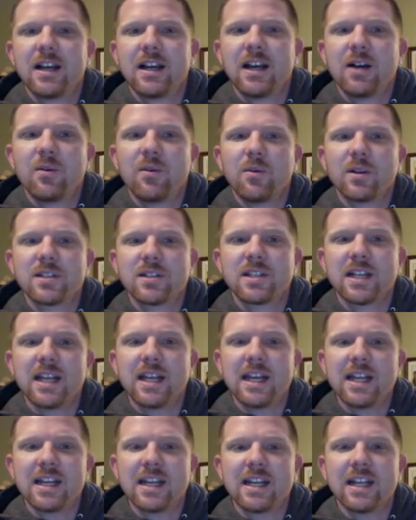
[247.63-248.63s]
Once
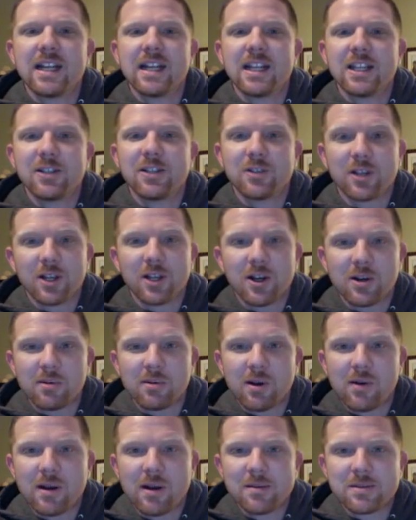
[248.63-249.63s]
again, you can go to
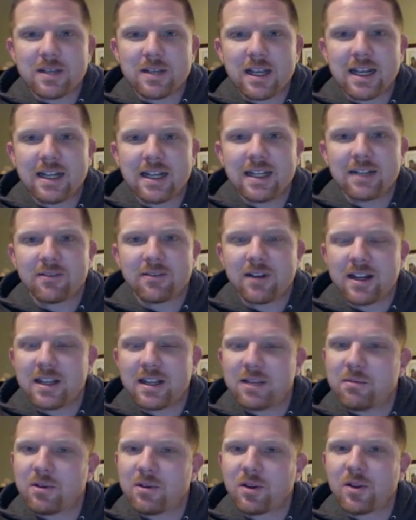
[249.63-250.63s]
my website. Right
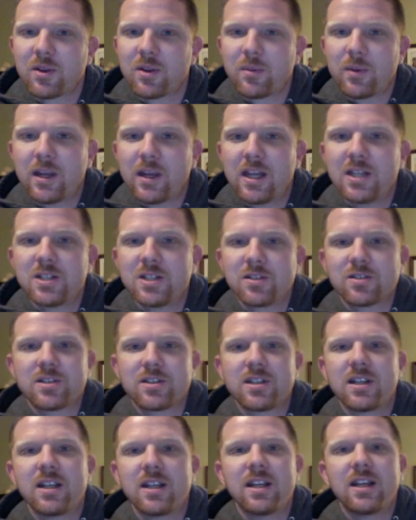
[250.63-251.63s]
in the middle of the page, you'll
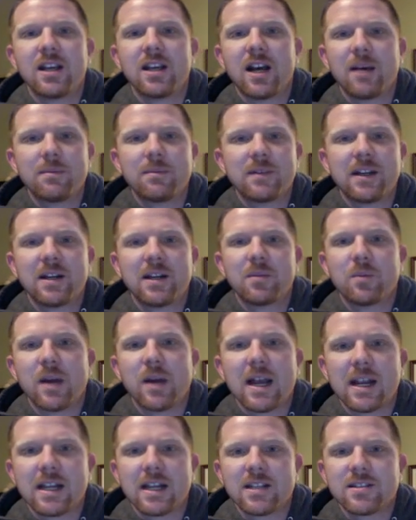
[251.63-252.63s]
see updated
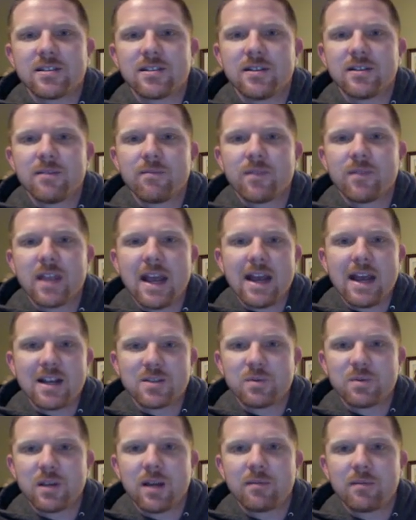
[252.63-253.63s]
brackets.
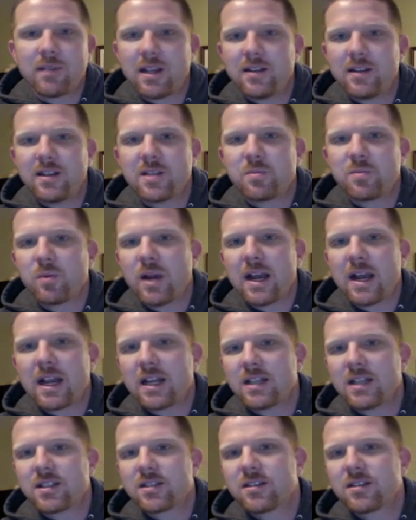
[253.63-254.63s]
As we update these
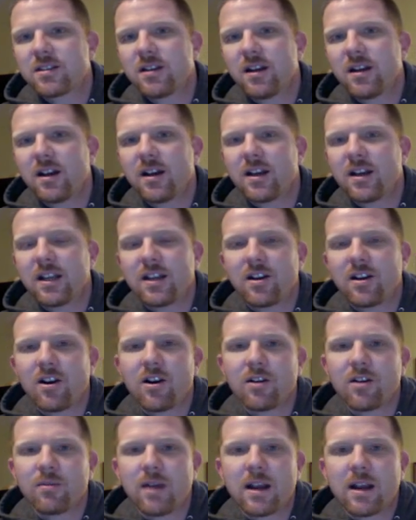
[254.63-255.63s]
brackets in
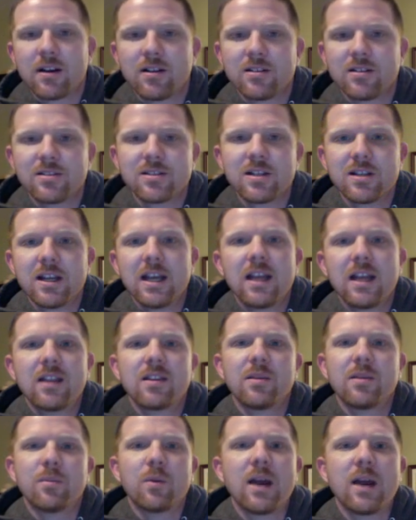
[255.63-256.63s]
our records,
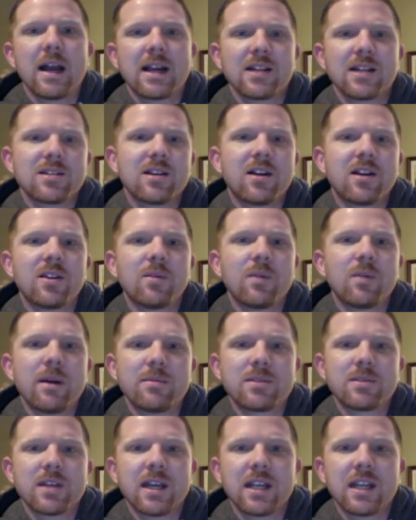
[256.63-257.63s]
the brackets on the
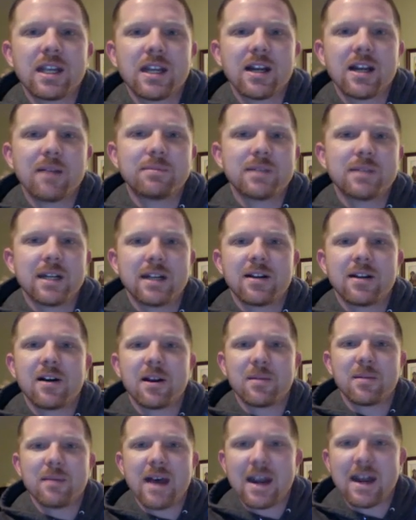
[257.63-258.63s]
website get updated
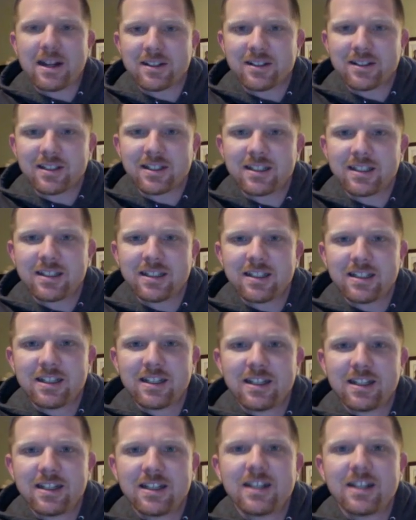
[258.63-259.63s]
automatically.
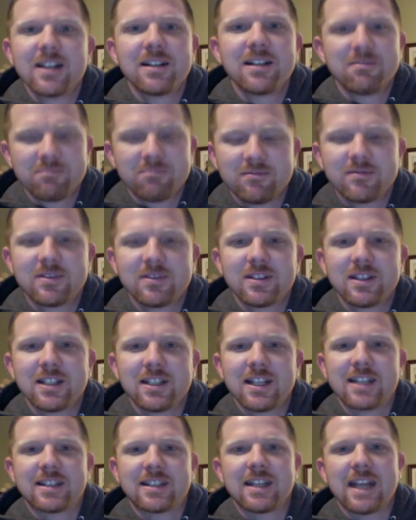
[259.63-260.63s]

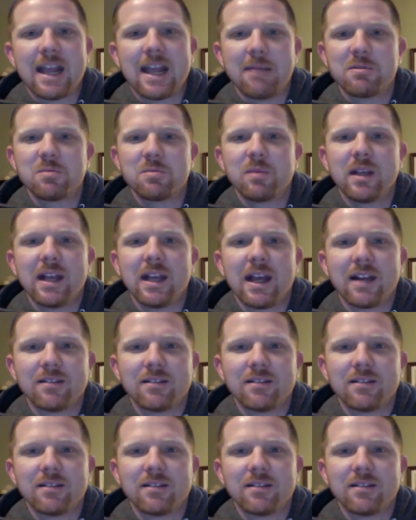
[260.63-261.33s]
Let the games begin.